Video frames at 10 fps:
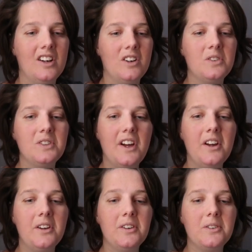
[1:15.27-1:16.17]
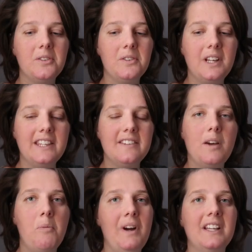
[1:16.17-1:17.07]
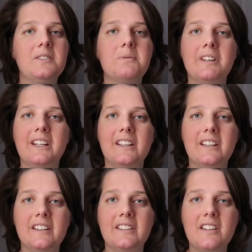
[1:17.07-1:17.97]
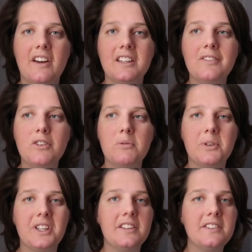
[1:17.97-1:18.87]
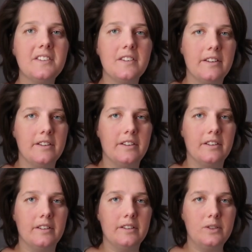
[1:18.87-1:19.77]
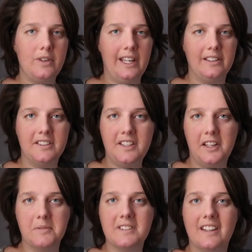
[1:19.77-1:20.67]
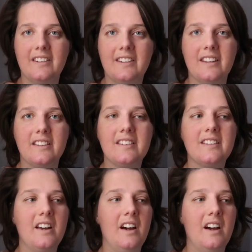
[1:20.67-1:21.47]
although in some ways we're starting to feel more used to the strange circumstances,